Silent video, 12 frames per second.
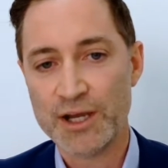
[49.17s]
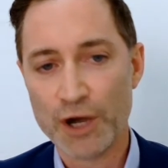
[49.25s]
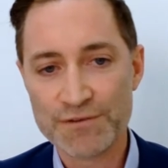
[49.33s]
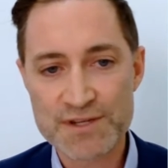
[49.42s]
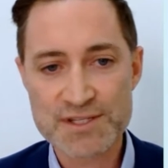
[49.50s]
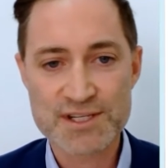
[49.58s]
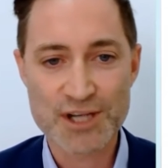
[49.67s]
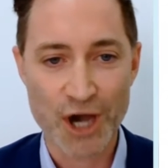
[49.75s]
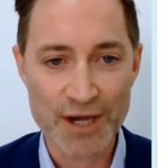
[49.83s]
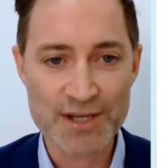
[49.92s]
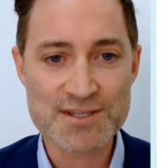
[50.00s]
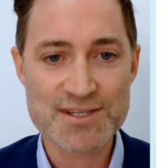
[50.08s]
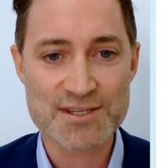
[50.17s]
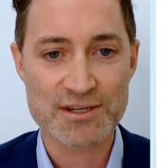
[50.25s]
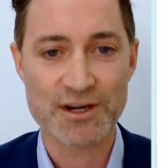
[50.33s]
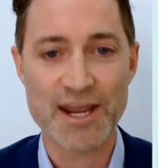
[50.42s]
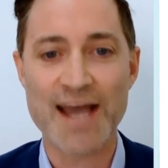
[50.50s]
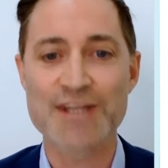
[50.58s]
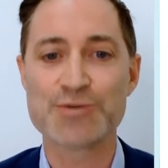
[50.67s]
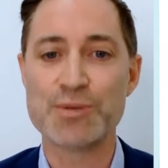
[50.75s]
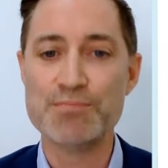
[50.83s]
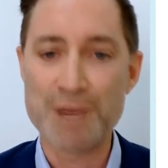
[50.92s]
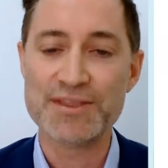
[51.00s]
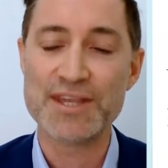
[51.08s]
and offers guidance on how to
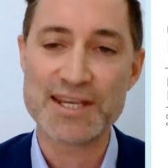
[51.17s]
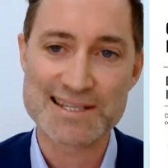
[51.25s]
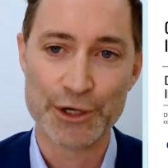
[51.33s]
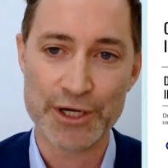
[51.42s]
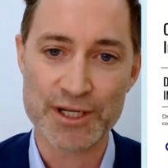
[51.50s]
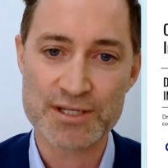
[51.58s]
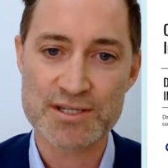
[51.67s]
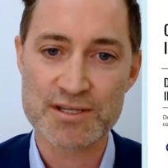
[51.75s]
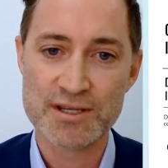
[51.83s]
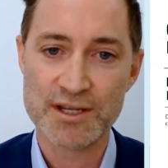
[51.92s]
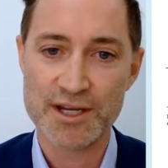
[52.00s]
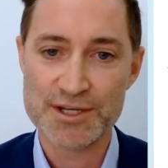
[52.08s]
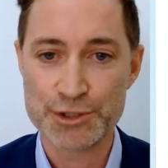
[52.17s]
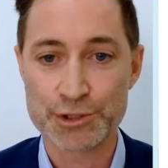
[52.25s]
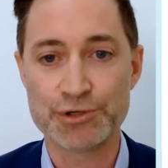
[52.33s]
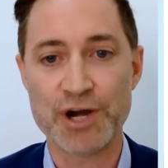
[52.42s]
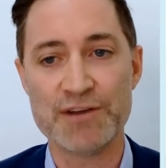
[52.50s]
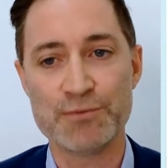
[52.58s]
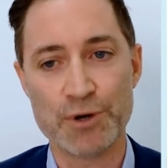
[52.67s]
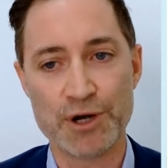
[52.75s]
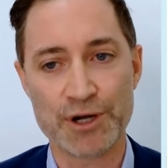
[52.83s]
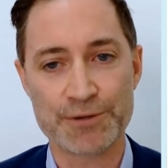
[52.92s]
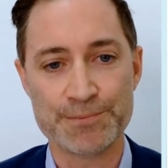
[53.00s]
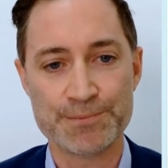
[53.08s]
embed these learnings into your creative
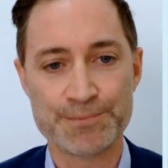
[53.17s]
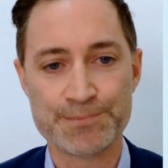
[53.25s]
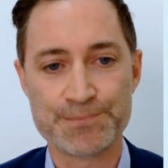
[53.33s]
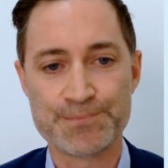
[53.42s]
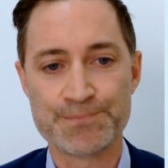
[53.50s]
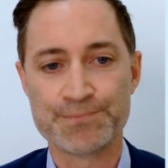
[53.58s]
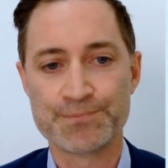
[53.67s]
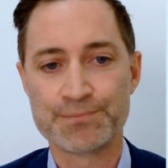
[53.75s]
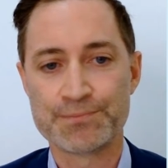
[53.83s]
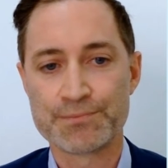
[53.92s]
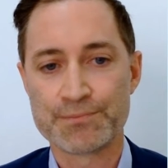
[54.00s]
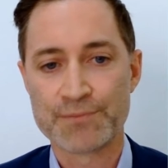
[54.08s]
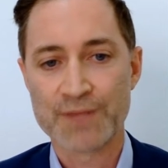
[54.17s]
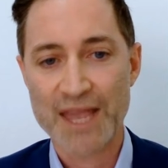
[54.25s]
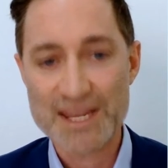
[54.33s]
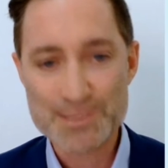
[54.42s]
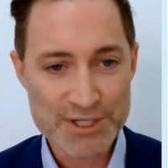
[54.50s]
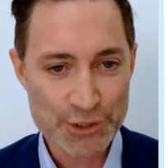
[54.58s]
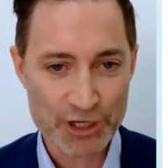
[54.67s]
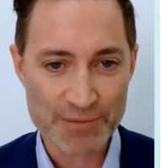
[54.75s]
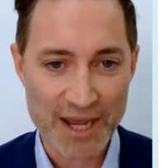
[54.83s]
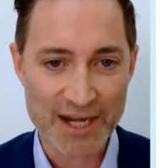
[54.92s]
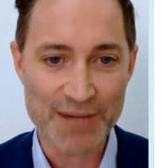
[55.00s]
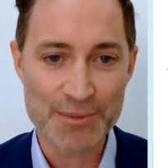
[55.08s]
work. As we're
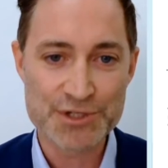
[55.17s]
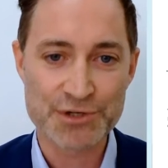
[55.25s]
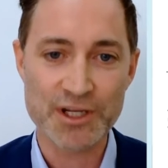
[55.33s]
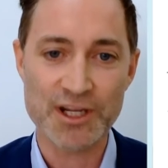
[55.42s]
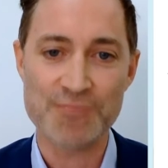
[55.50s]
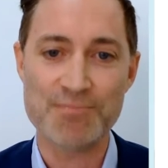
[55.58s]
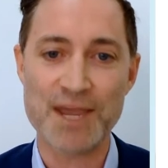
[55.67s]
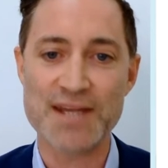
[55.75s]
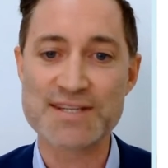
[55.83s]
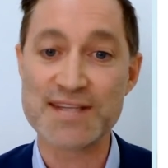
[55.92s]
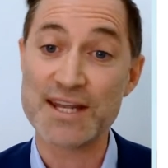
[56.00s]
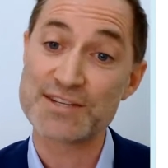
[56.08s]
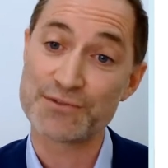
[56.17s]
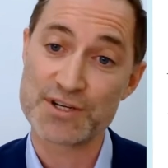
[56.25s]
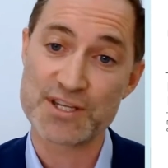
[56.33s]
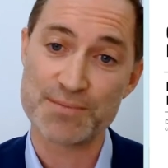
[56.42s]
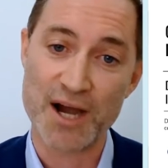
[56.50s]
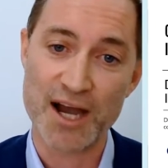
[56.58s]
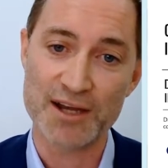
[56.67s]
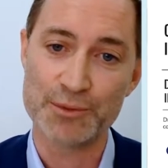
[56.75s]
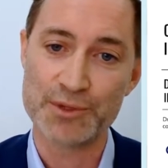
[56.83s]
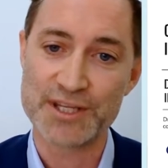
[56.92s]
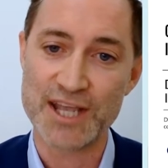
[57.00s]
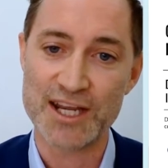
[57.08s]
talking about imagery, it made sense for us to
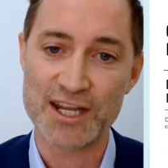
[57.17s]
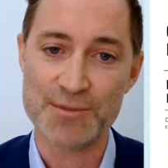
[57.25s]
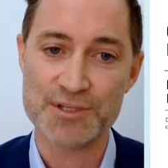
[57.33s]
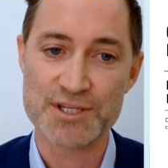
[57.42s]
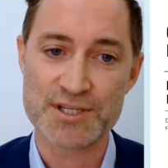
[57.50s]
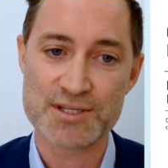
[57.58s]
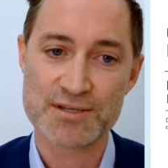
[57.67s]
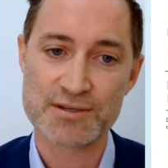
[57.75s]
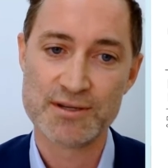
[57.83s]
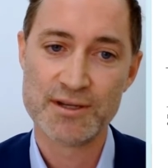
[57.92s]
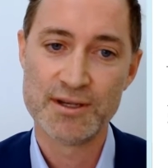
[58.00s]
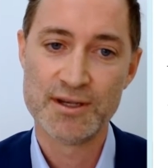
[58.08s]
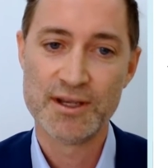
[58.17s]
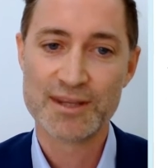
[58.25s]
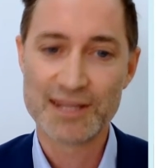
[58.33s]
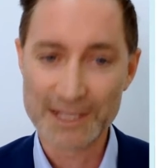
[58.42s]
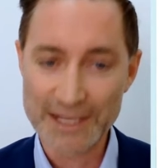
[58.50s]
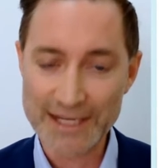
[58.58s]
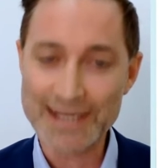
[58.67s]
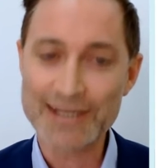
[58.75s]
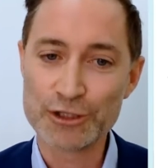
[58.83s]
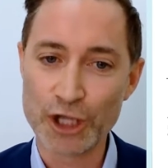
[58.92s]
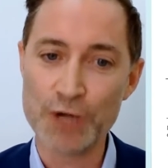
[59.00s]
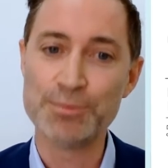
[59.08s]
partner with Getty Images, the
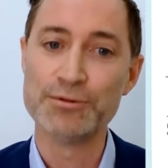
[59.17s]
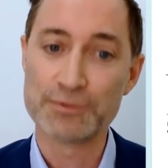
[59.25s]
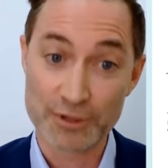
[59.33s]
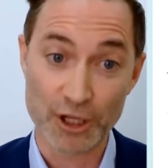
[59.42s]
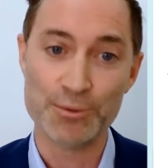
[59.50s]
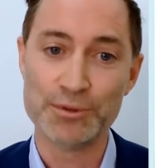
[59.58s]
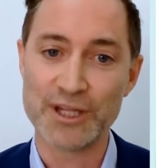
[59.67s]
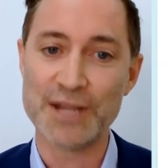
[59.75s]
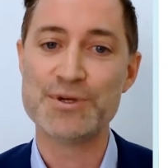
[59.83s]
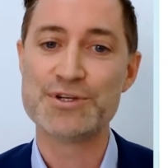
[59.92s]
leading global, global